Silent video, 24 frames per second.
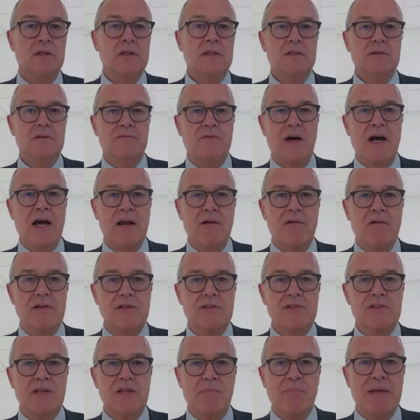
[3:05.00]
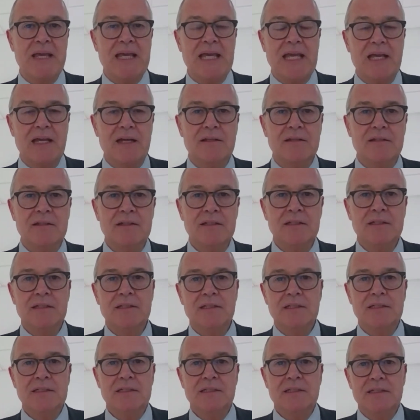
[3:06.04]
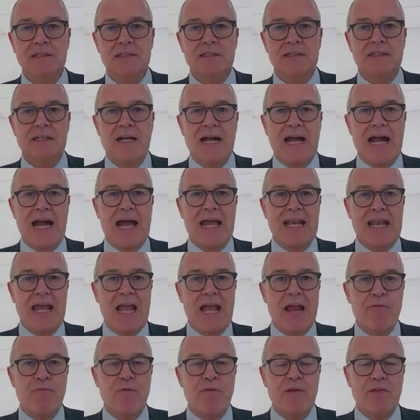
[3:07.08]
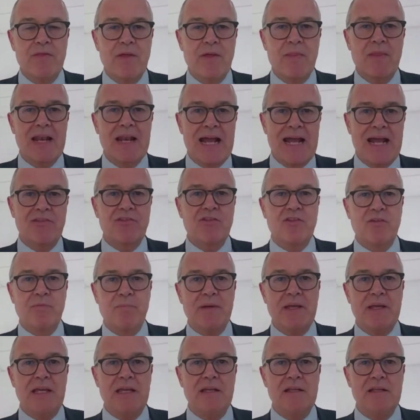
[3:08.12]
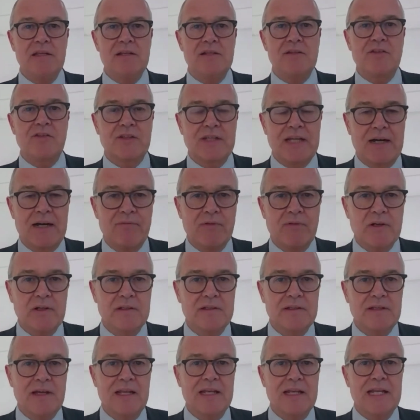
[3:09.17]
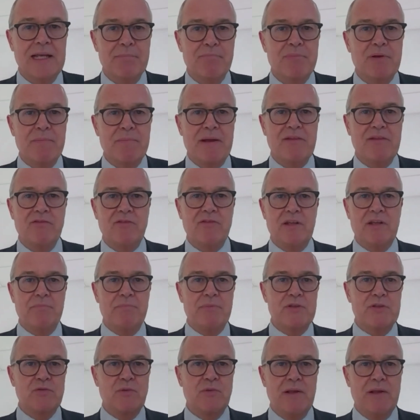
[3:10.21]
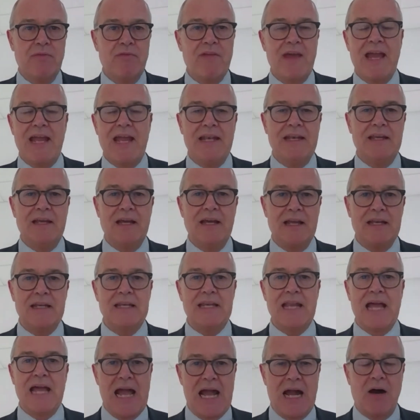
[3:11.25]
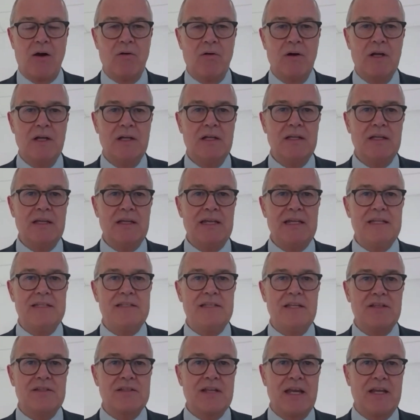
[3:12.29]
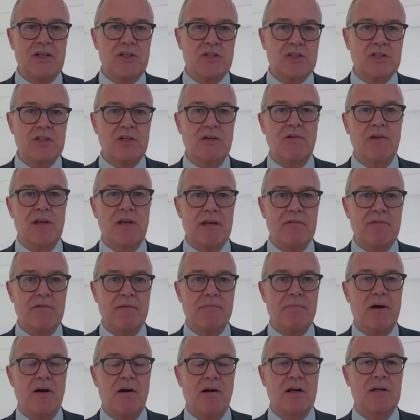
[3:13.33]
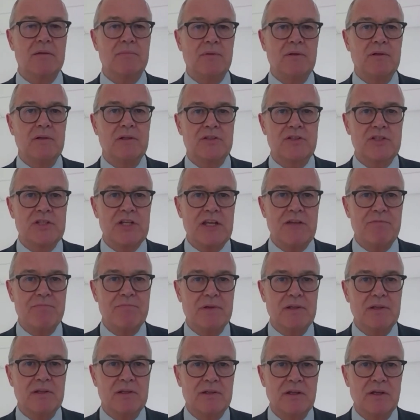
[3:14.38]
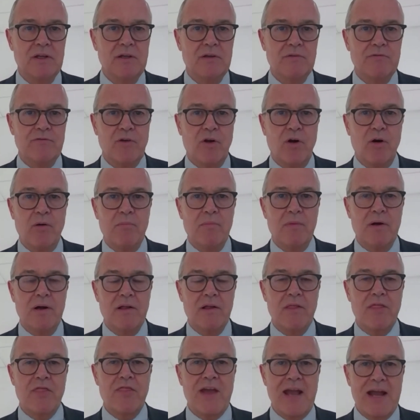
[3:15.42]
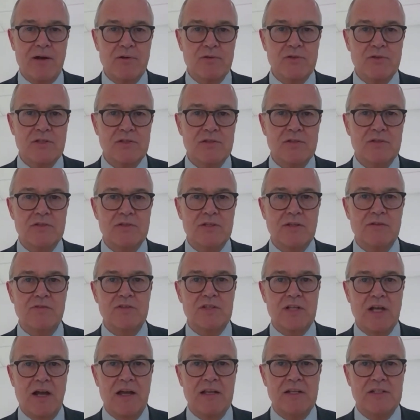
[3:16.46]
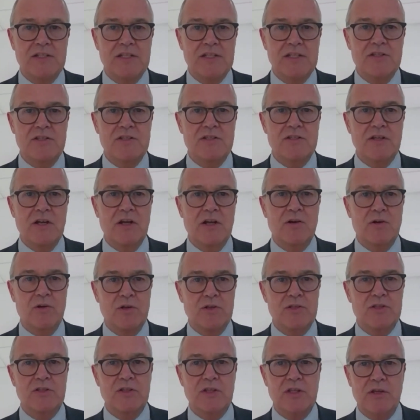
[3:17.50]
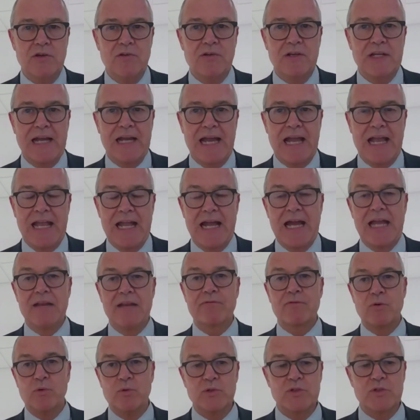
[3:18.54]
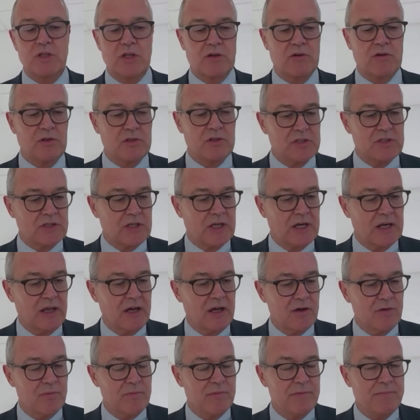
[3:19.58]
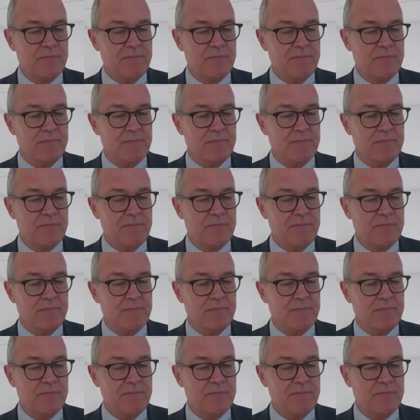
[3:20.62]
virus appeared, and everything that had to be discovered and implemented between then and now, it is a truly remarkable achievement from thousands of scientists across the UK and of course across the globe.